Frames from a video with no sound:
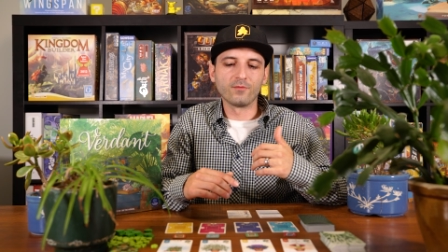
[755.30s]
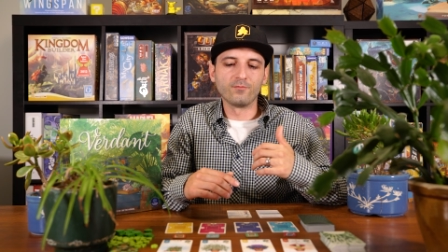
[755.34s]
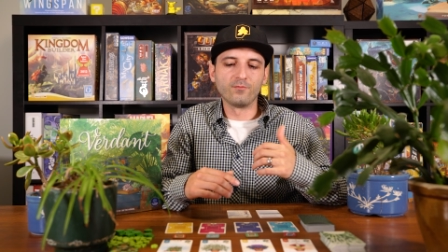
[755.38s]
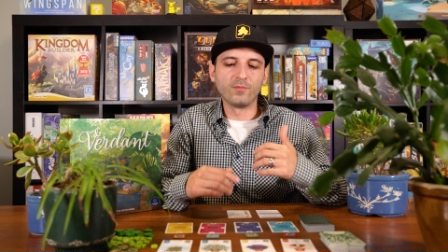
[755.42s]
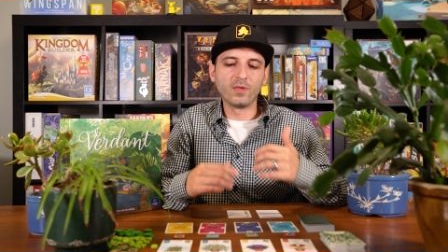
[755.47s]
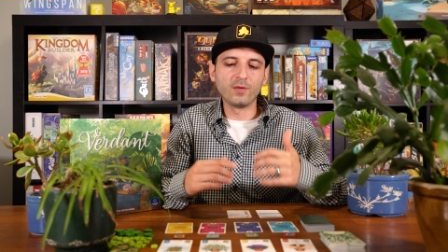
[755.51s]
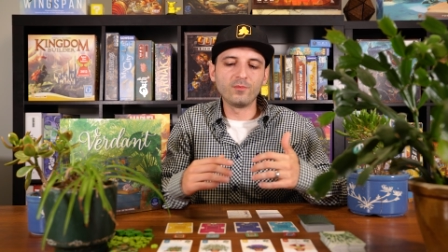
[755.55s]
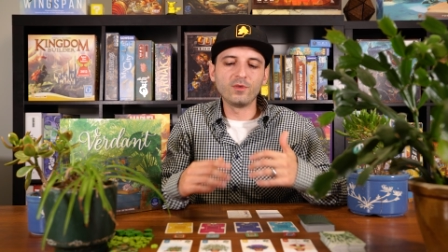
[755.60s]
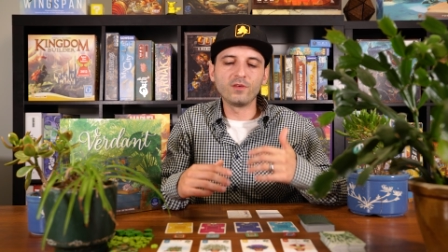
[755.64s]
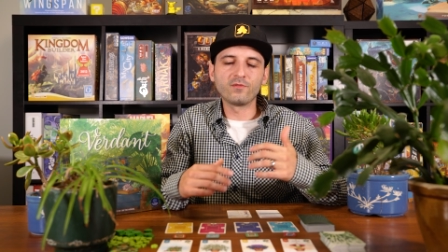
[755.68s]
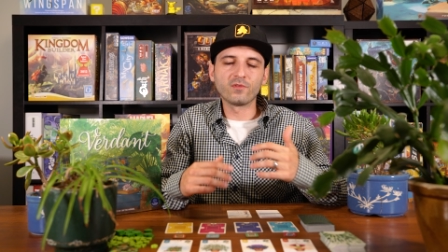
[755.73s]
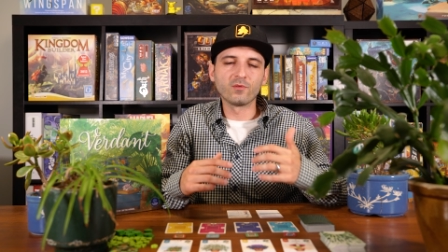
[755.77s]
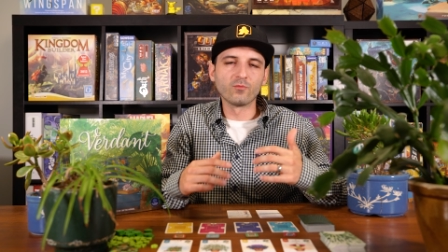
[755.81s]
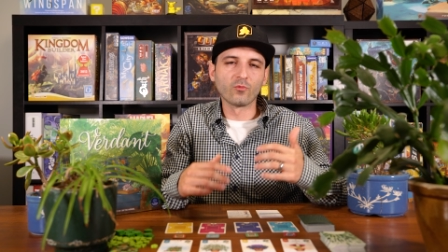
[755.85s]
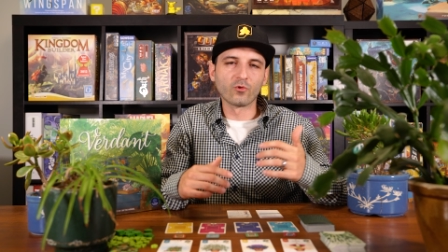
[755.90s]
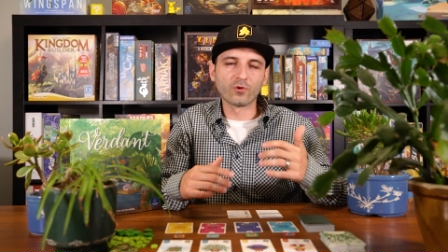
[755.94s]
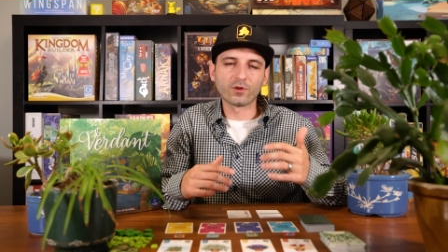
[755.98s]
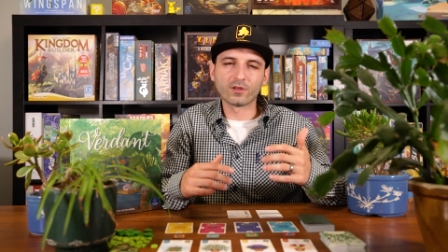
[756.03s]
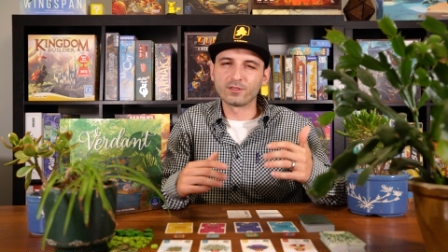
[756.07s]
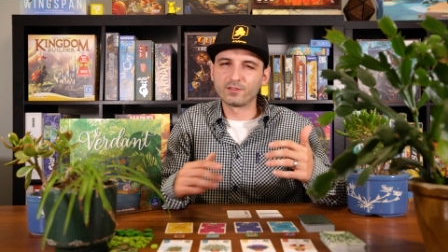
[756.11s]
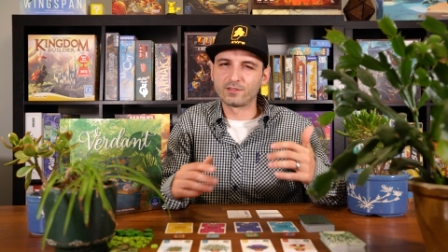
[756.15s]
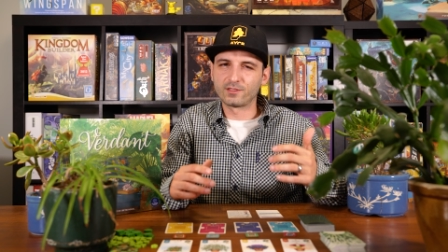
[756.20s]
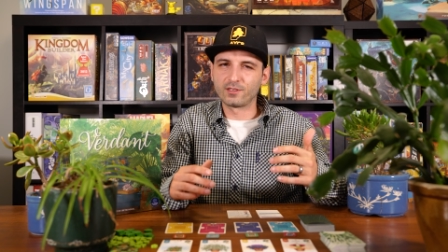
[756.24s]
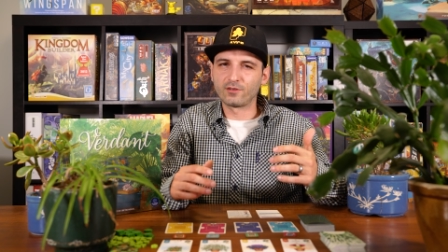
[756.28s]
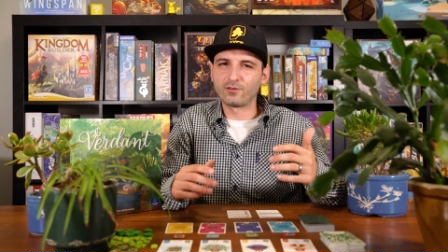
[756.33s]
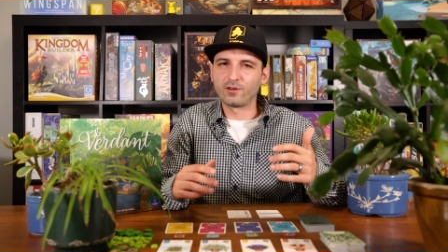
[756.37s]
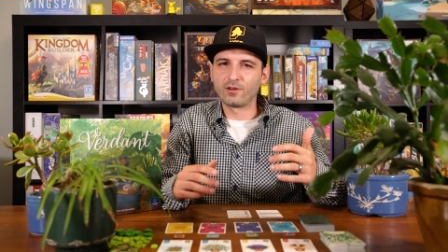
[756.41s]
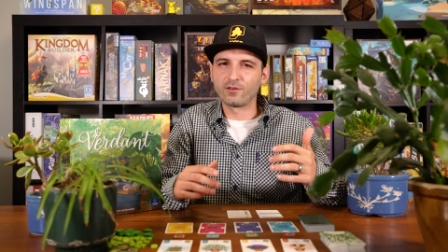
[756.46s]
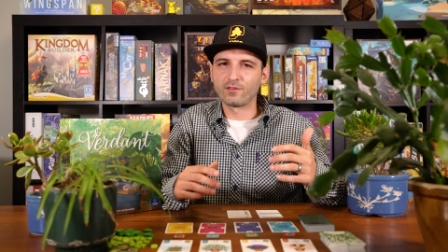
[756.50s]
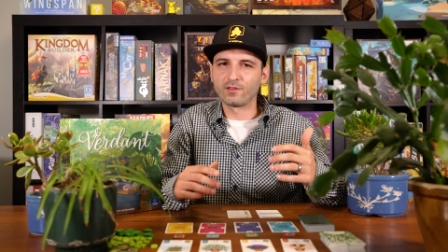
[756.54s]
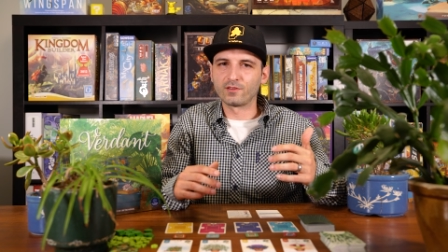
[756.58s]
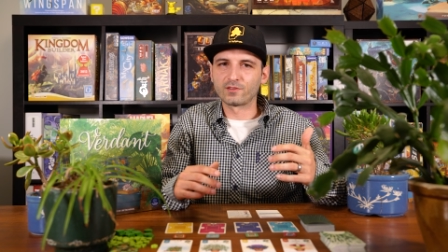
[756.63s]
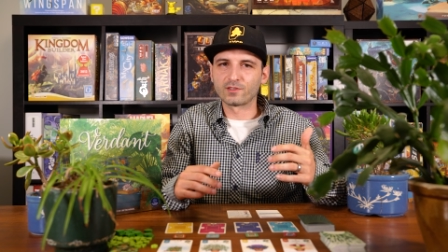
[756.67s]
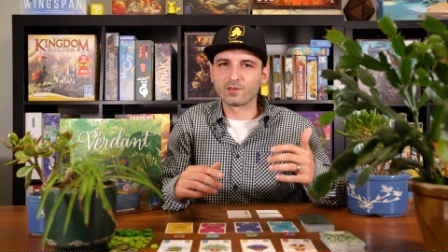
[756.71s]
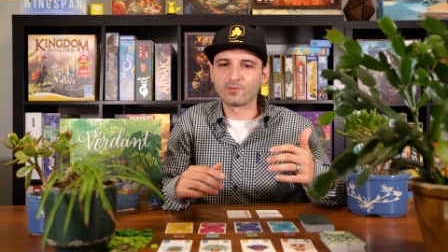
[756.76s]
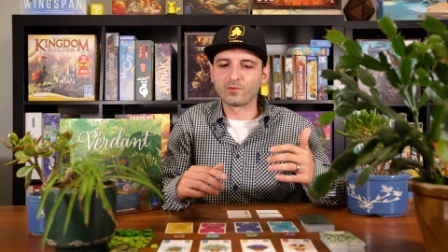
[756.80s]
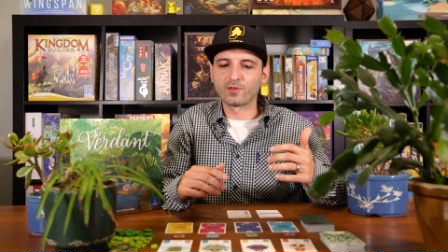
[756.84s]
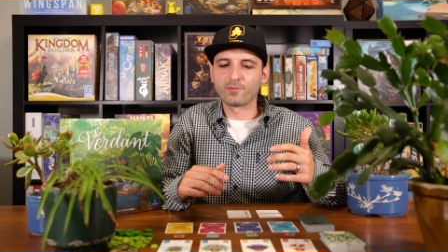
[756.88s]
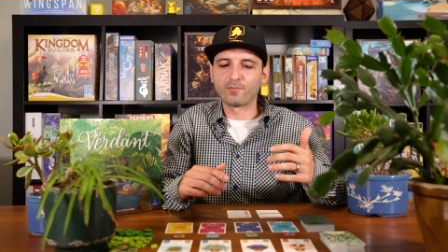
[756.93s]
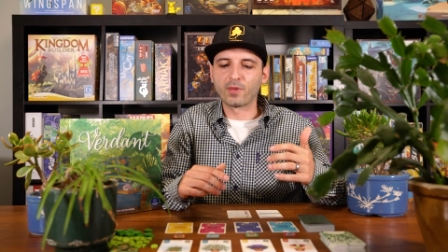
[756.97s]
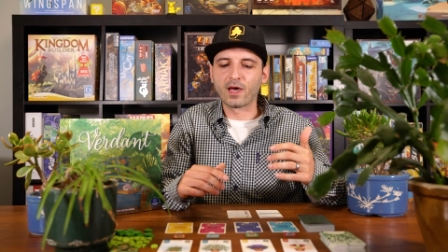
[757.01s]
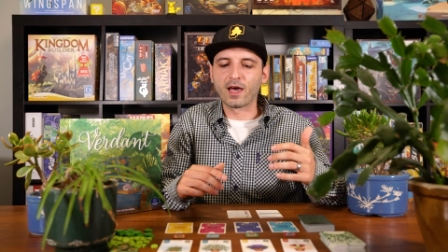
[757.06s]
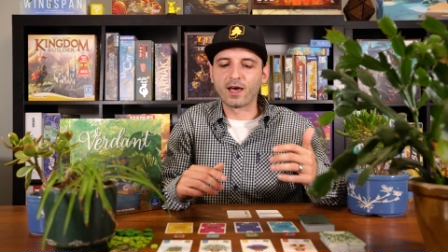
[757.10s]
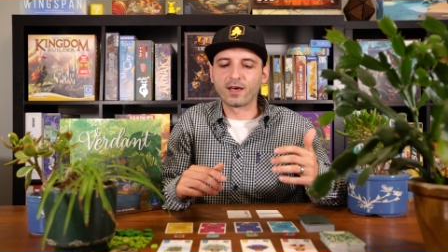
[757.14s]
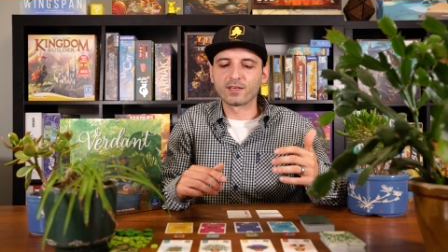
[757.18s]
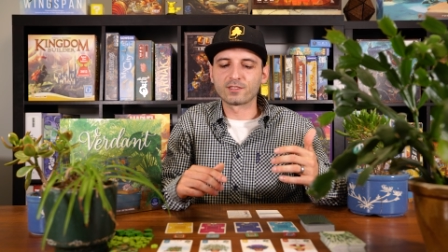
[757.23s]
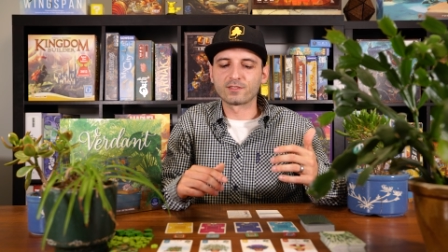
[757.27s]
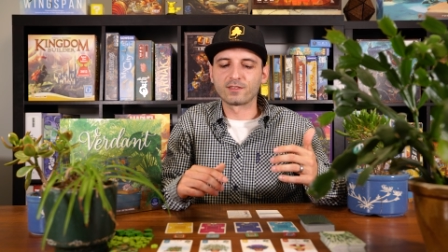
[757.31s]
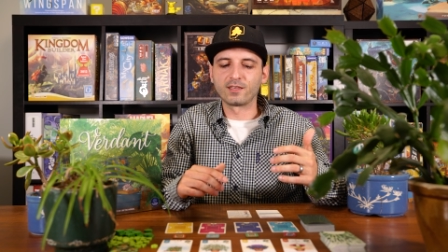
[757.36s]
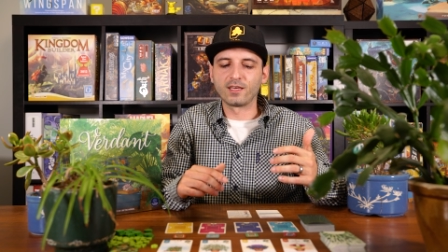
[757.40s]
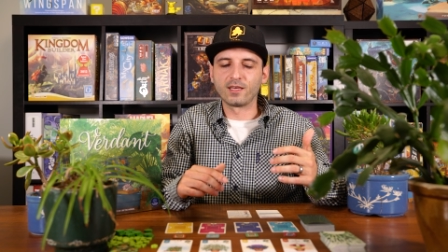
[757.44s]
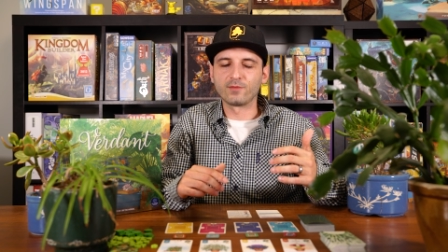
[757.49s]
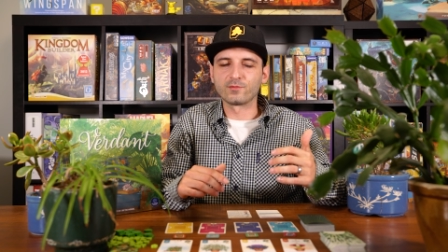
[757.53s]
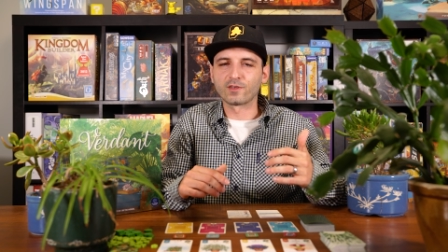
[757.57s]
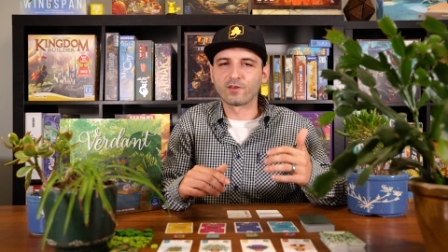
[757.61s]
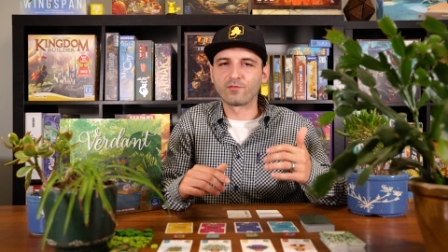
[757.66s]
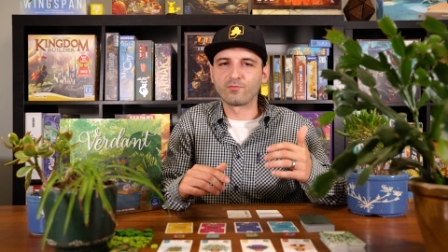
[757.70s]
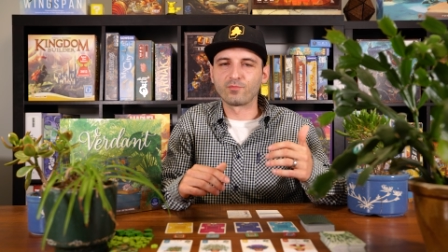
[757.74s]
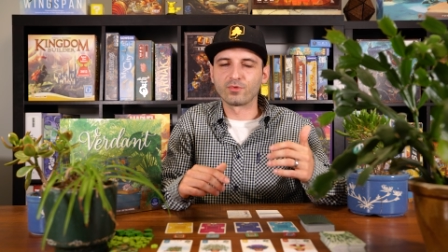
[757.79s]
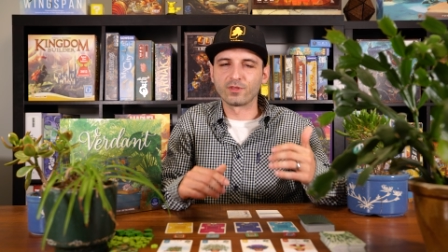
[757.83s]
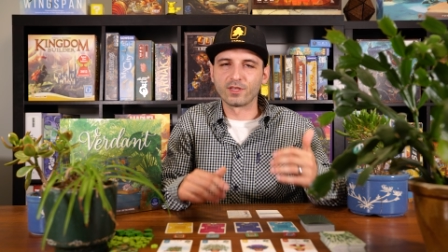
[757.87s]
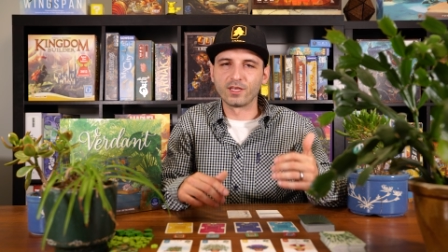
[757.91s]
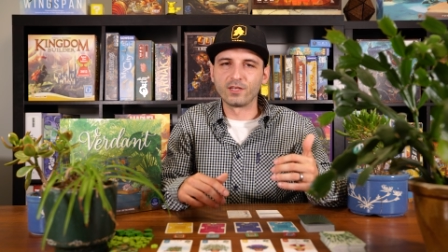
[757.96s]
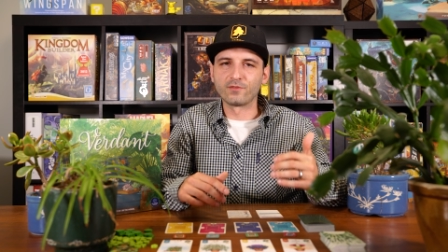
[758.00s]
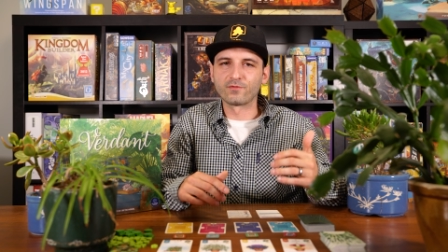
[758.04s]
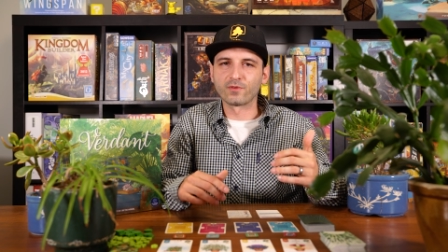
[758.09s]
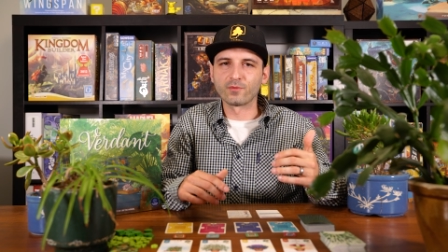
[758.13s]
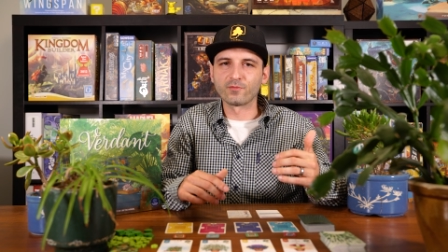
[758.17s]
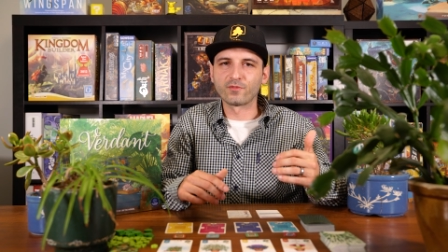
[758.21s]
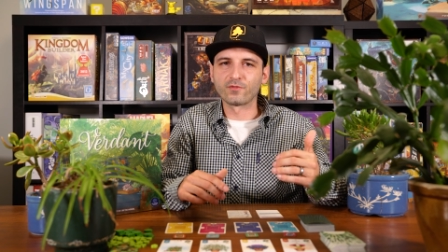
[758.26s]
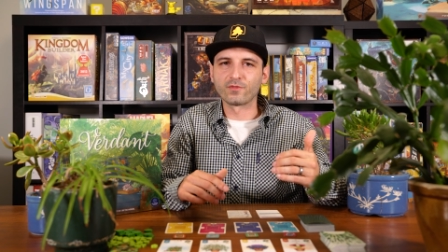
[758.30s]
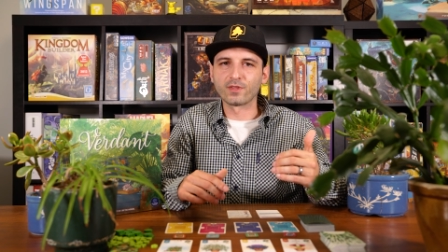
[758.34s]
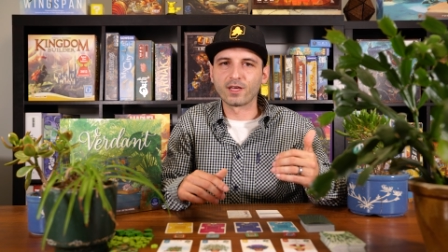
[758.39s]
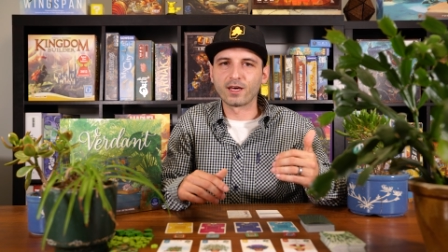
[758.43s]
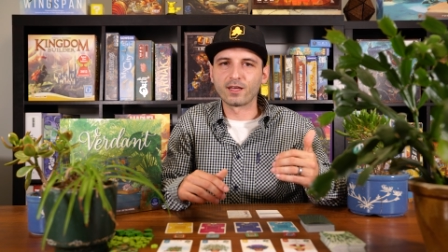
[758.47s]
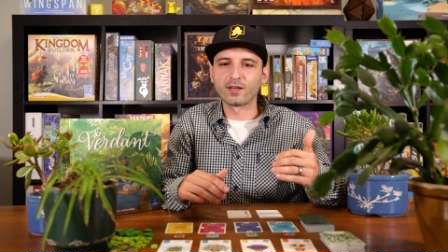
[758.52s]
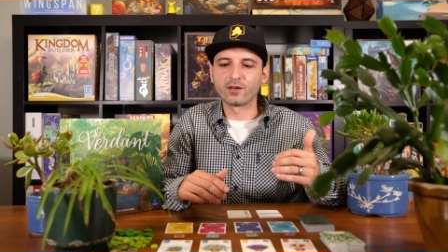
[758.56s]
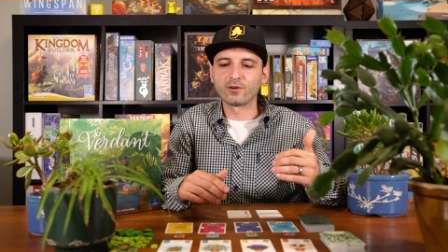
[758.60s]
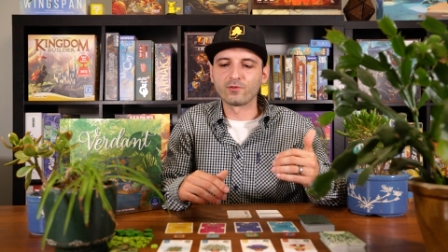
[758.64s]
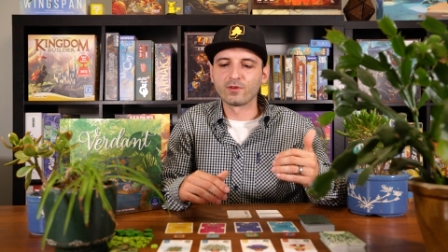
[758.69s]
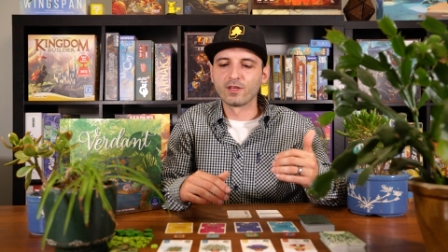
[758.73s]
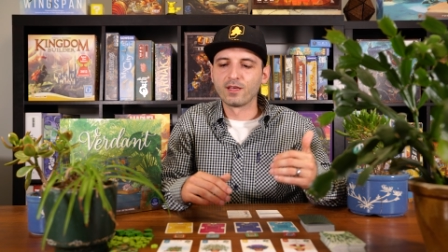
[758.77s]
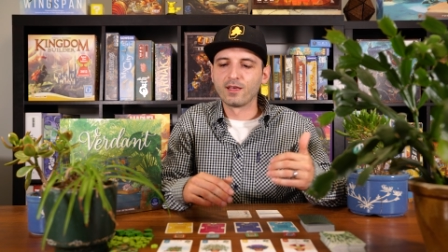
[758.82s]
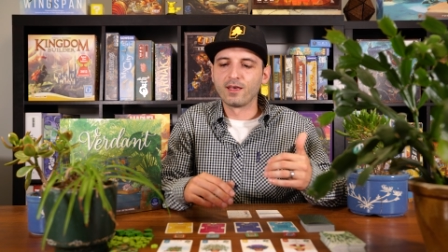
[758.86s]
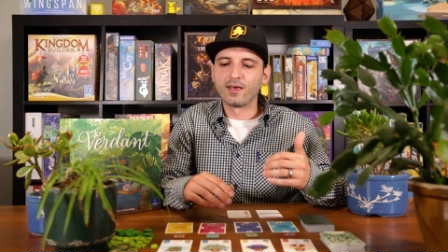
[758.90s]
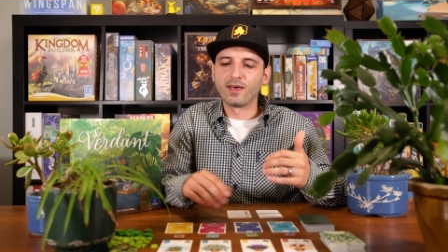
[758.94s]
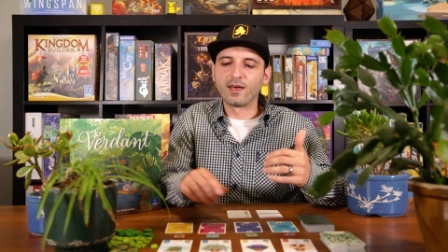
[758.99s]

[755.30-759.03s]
maybe even more to consider here than some of the past games I've played from Flatout,